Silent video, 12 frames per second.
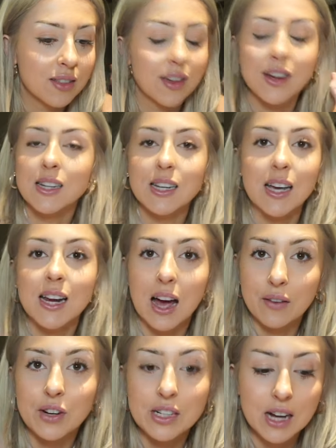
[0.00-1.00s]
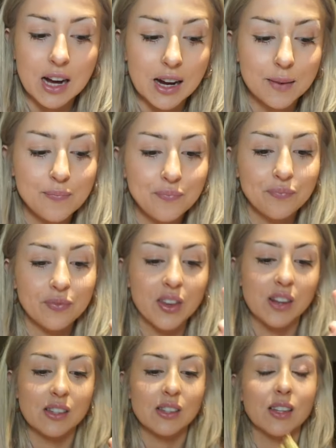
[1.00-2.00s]
thing to get every time.
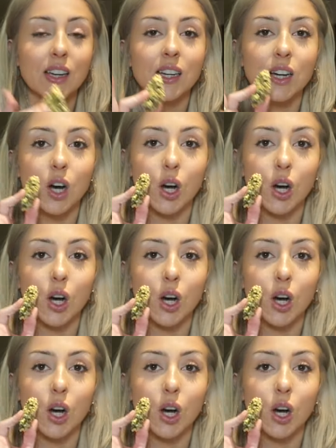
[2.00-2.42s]
This is like